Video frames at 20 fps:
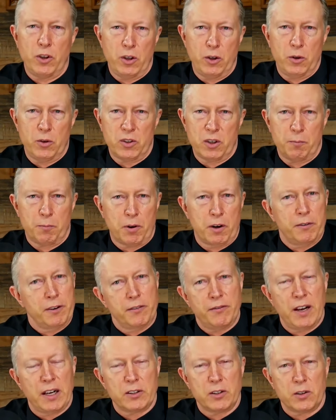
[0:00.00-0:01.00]
use
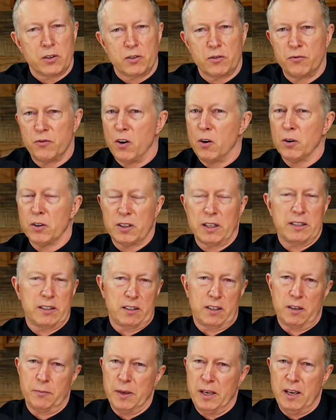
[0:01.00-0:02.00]
imperfect vessels. Folks,
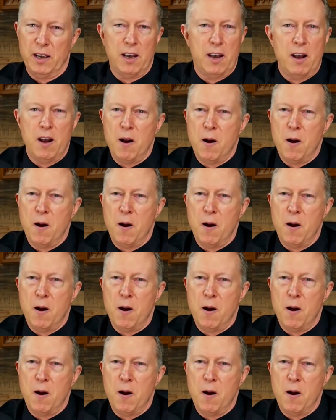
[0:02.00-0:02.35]
listen to me.